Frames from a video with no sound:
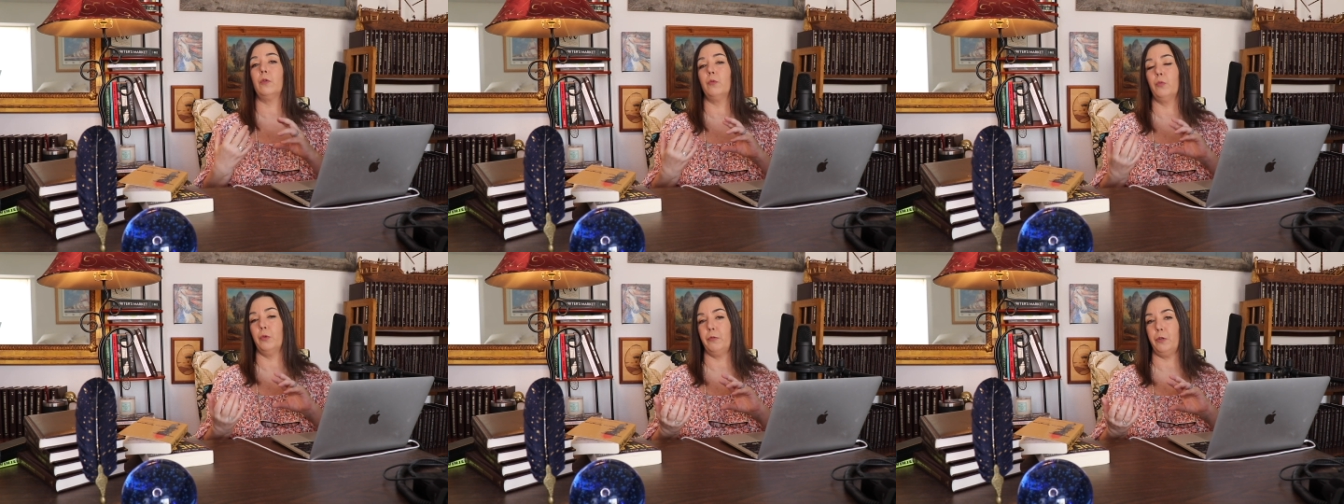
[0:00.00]

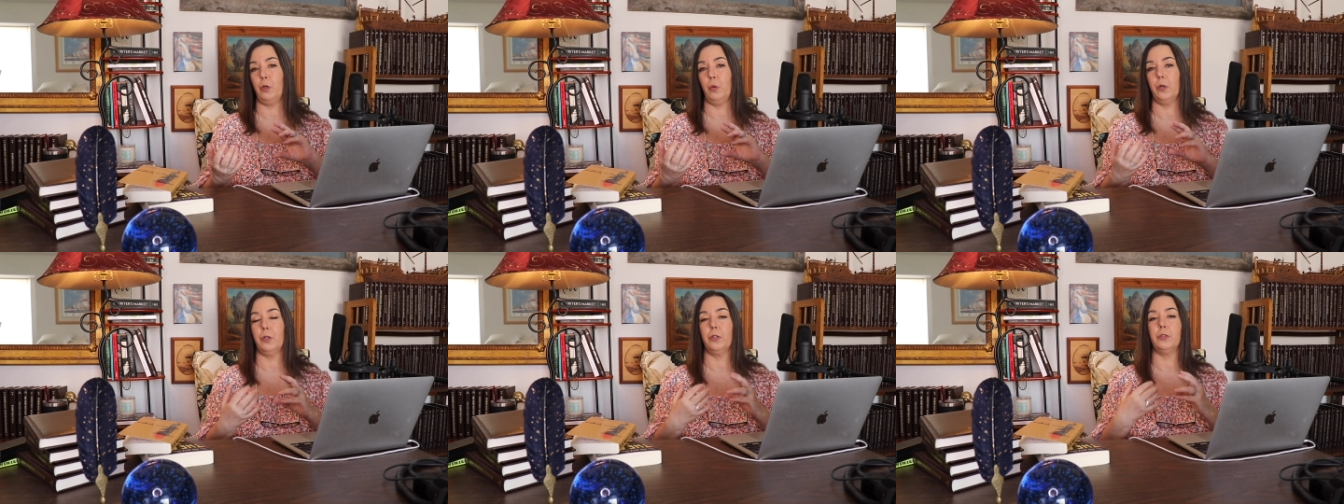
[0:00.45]

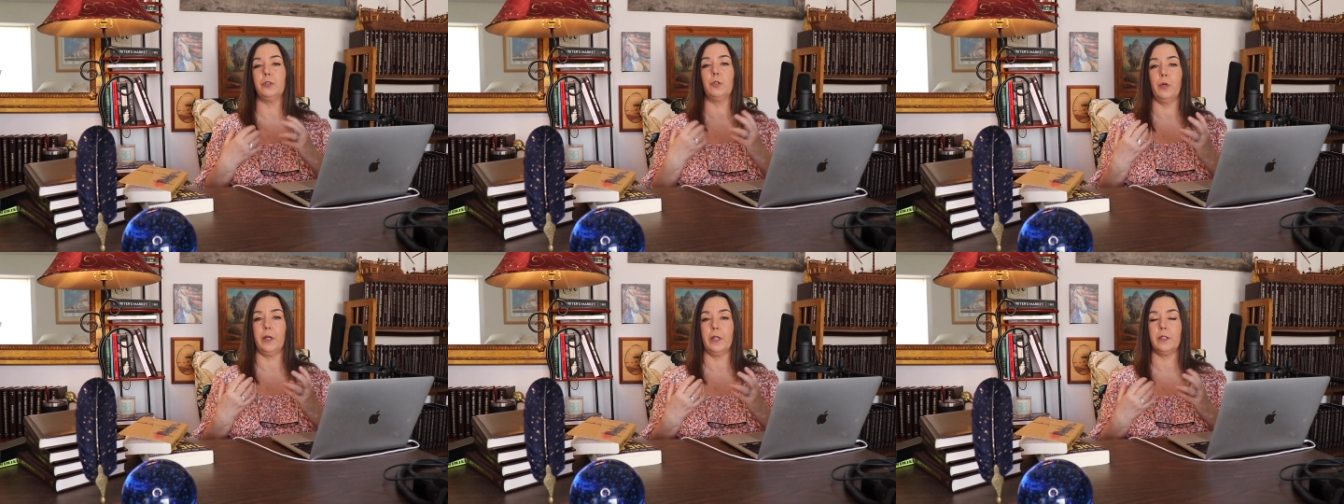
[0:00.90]
reviewers,
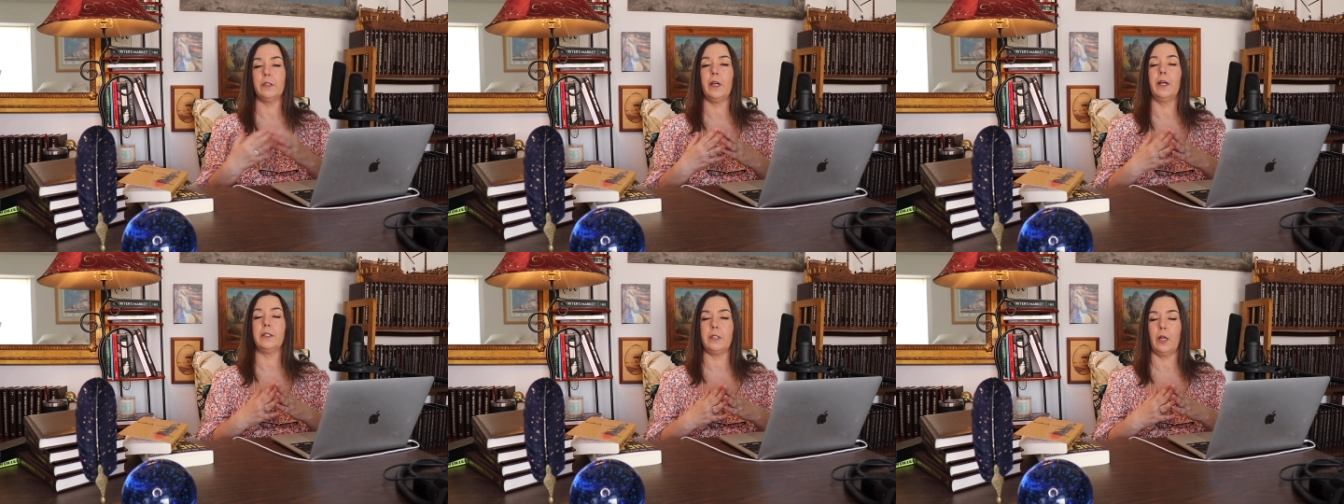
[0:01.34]
critics,
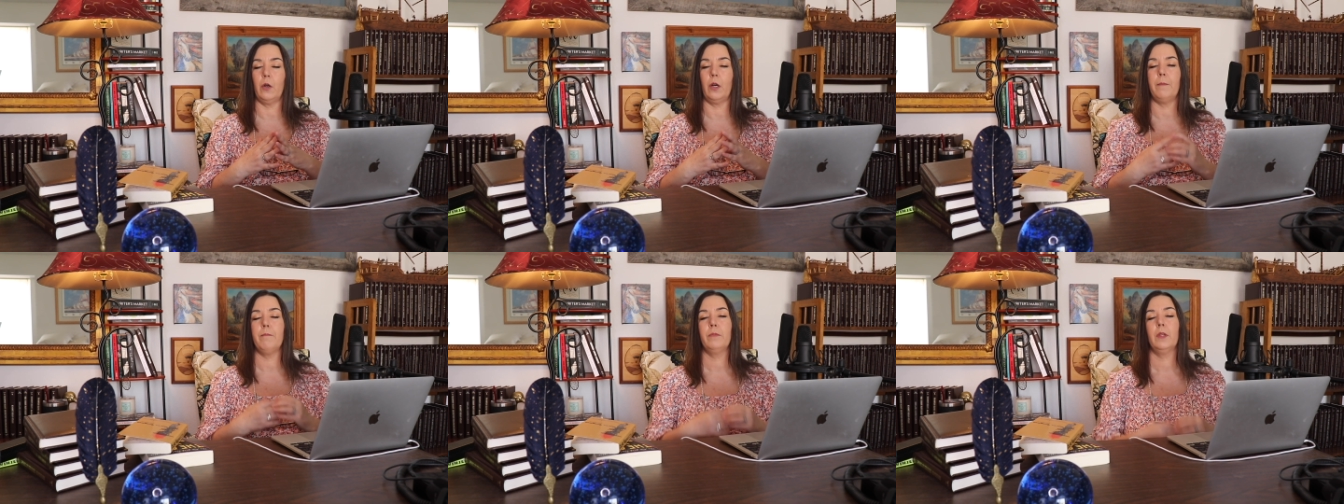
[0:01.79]

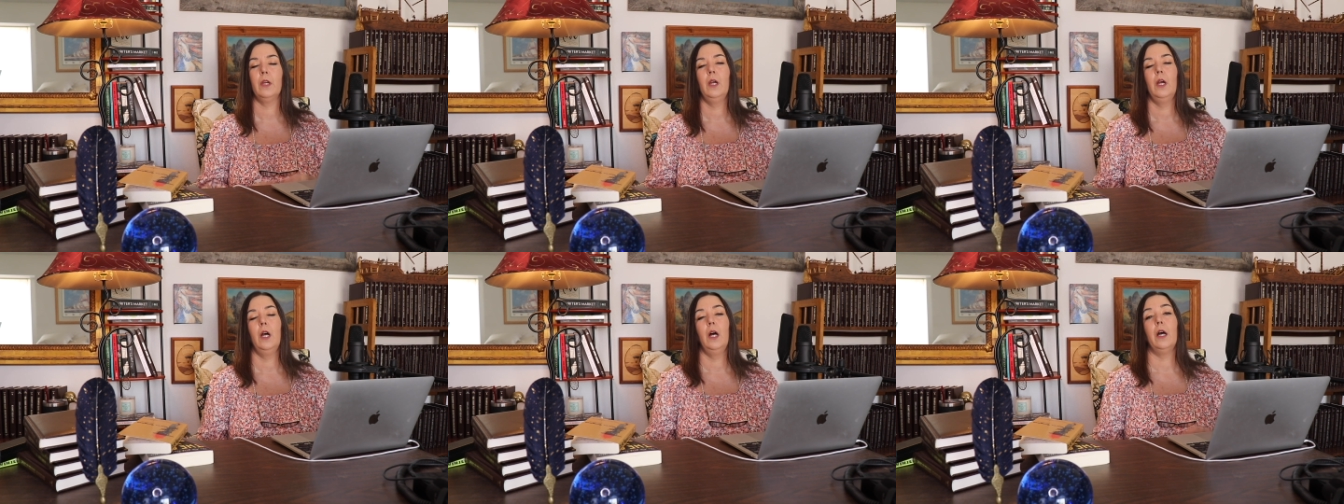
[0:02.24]
etc.
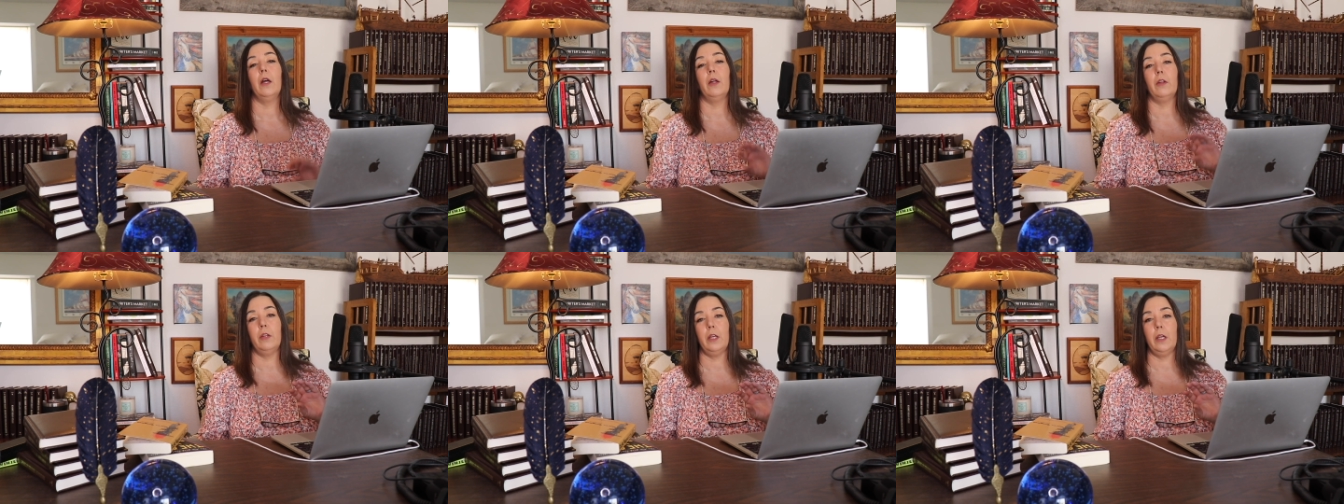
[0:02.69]

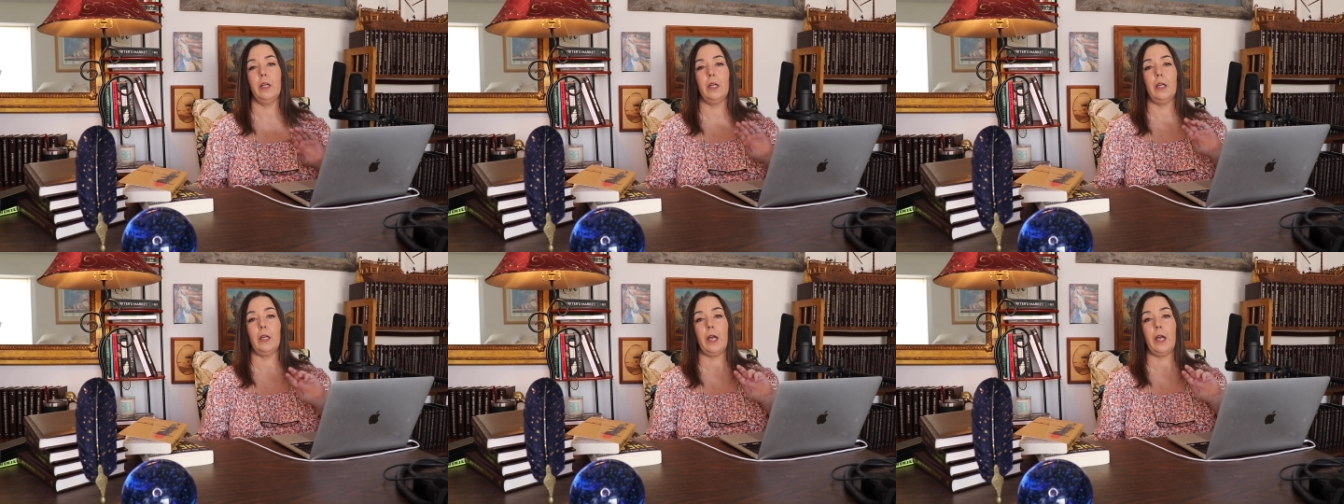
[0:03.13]
The